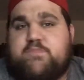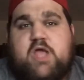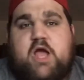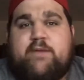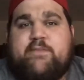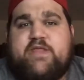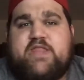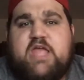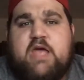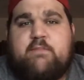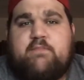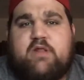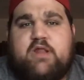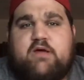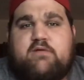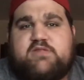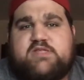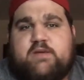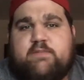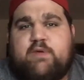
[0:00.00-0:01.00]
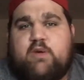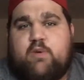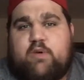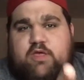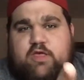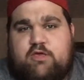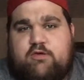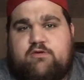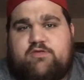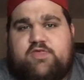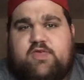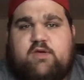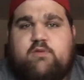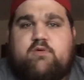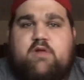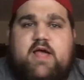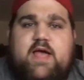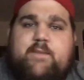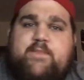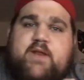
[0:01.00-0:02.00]
comment down below. Tell me what you
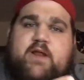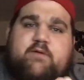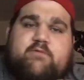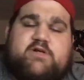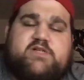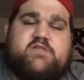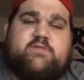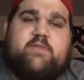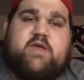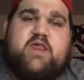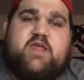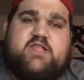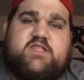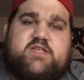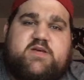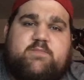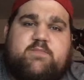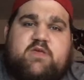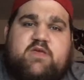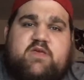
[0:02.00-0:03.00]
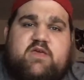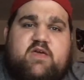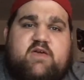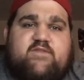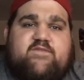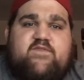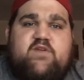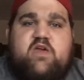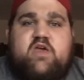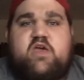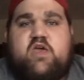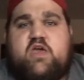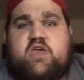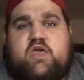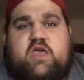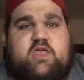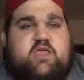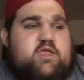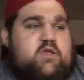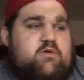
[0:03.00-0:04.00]
think will happen at WrestleMania. Tell me if
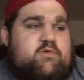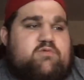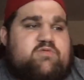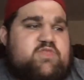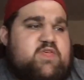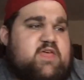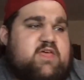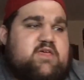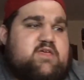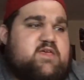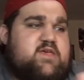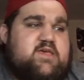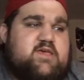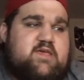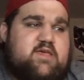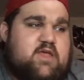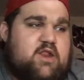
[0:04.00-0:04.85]
you think,